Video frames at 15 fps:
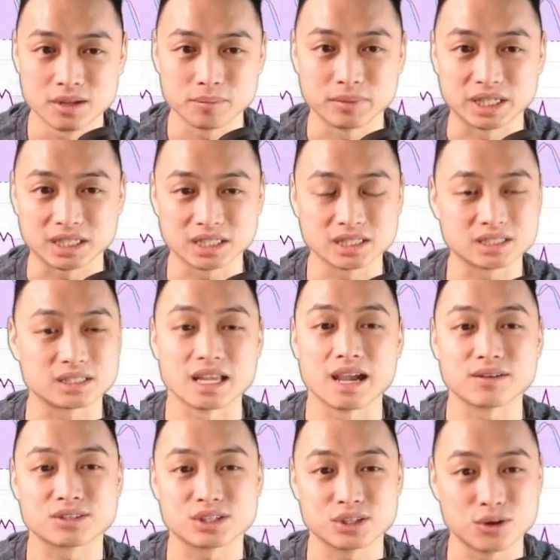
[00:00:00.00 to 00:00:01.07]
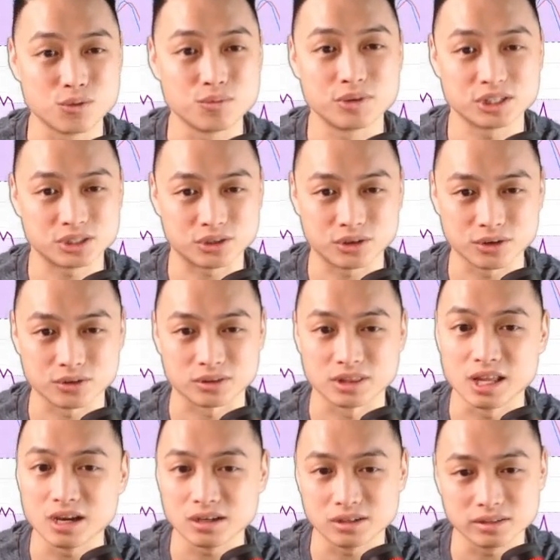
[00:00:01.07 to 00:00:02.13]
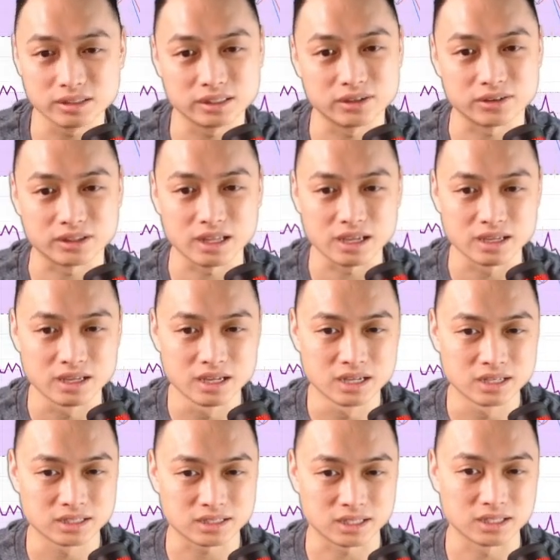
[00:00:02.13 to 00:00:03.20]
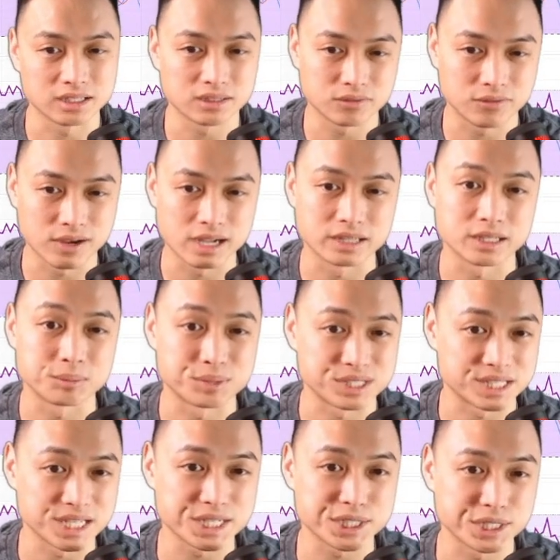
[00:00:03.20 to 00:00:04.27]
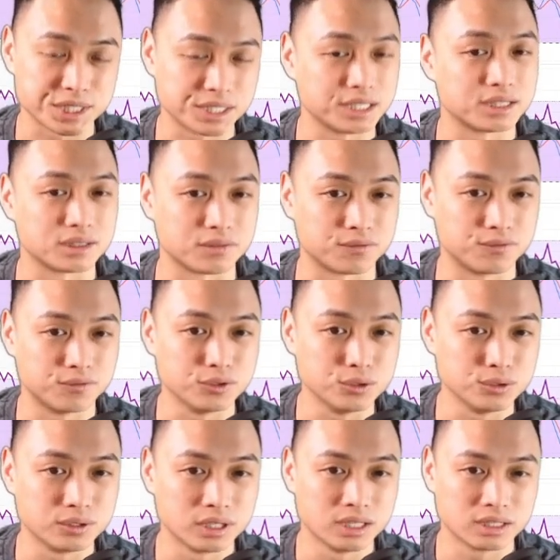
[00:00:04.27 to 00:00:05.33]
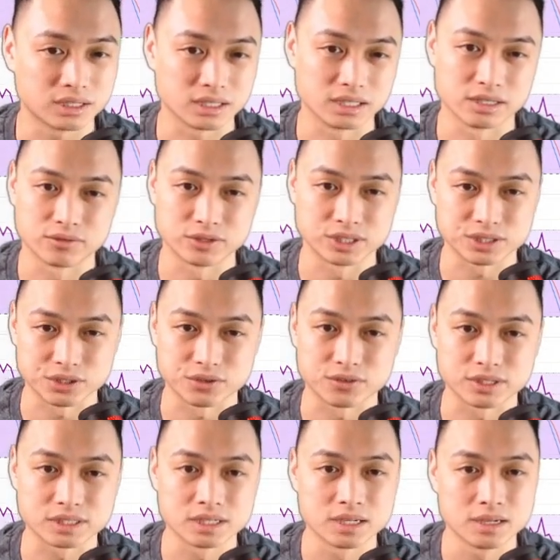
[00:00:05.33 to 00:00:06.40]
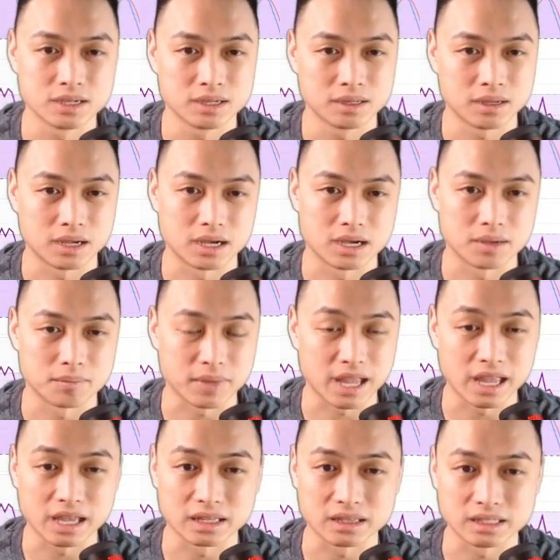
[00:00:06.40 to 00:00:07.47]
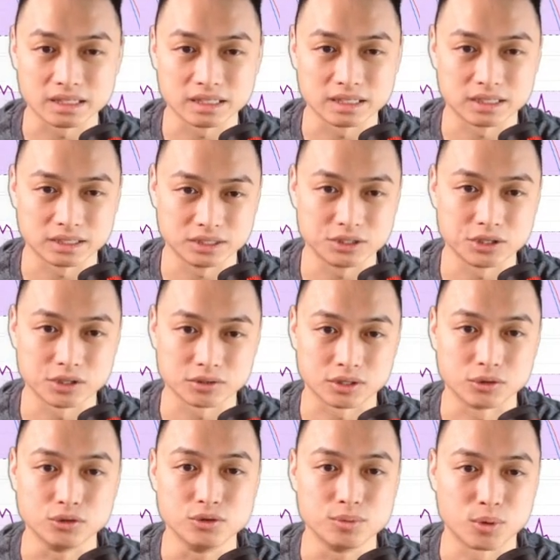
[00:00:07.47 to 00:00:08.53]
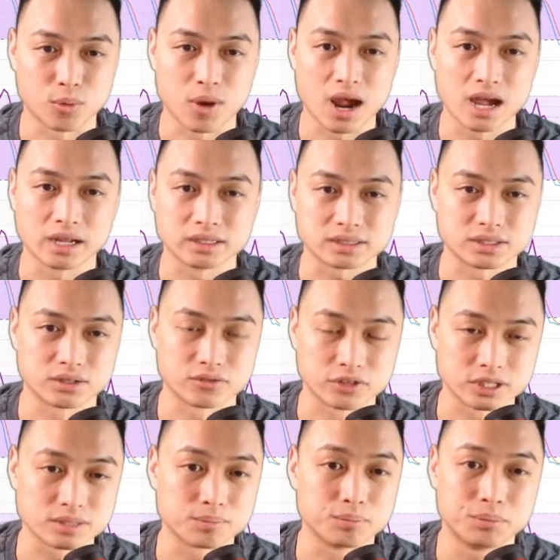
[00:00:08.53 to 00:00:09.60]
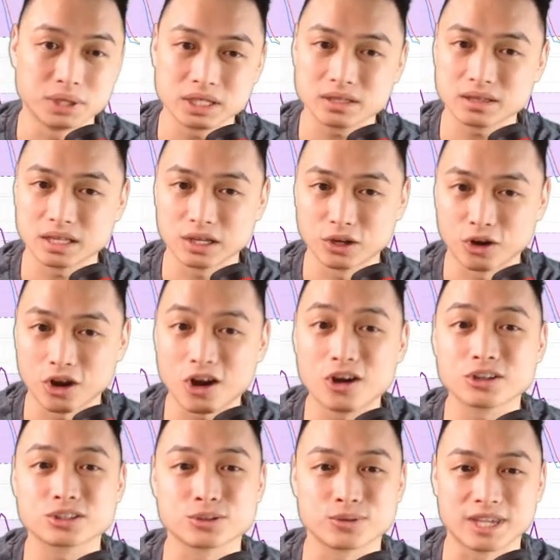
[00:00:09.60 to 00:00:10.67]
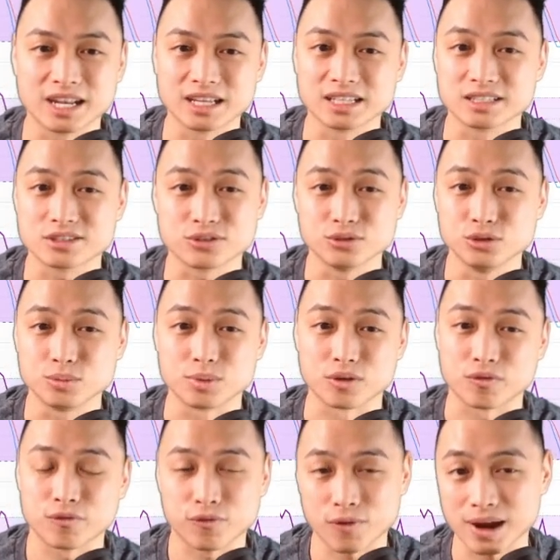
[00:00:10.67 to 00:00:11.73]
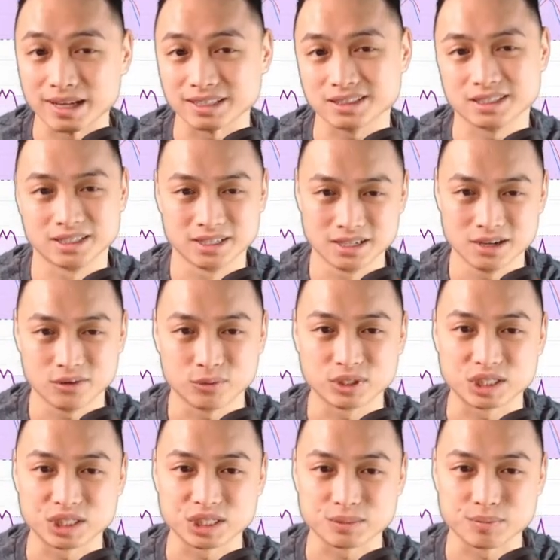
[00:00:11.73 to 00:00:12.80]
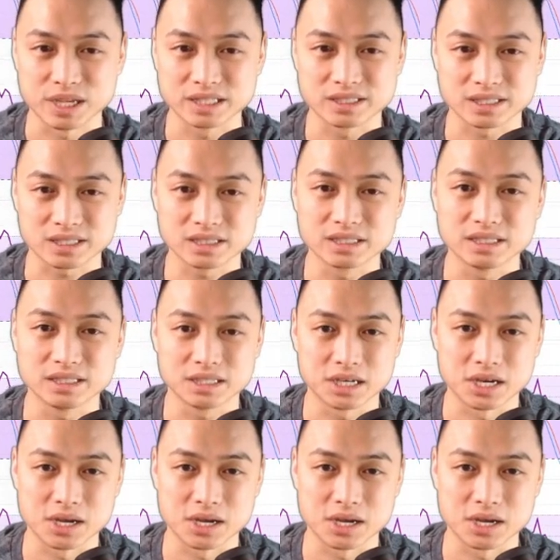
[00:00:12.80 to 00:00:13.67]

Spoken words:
because they have so much growth. Not only are they solidifying their position in the food delivery service, and the Uber ride service, but they are also getting into Uber Freight, which is basically